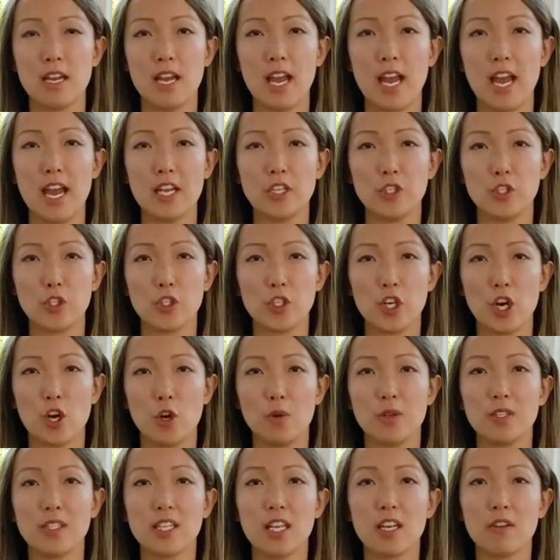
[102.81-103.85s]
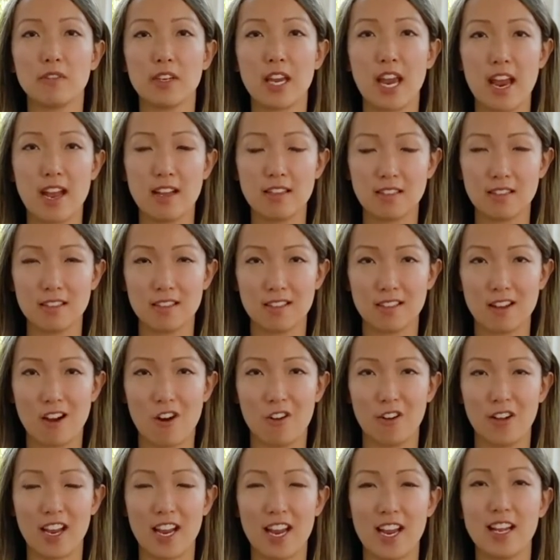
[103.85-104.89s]
And so instead of canceling the
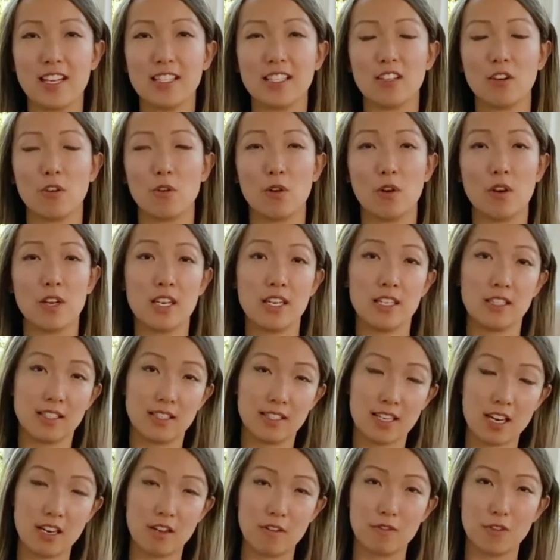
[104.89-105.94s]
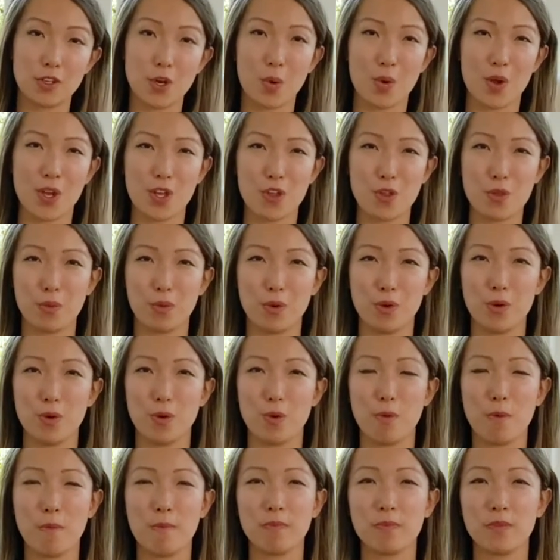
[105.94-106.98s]
all hands and instead of going
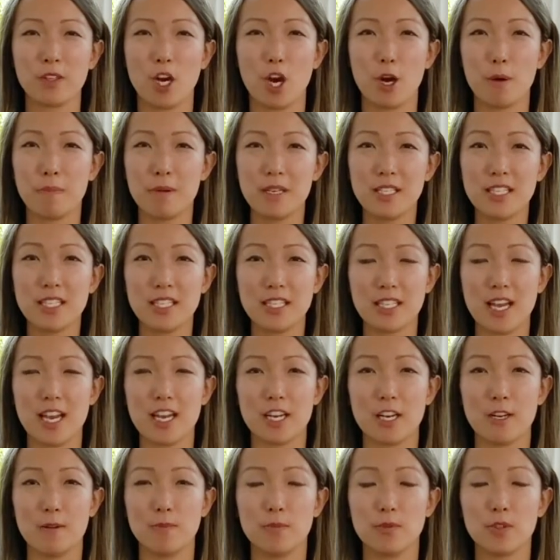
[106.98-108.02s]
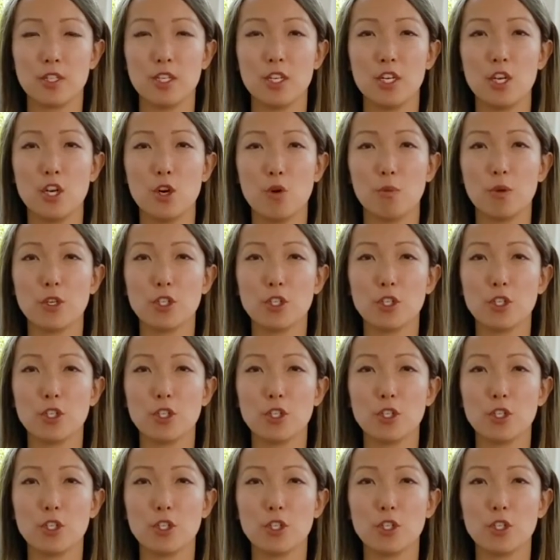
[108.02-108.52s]
through our business items,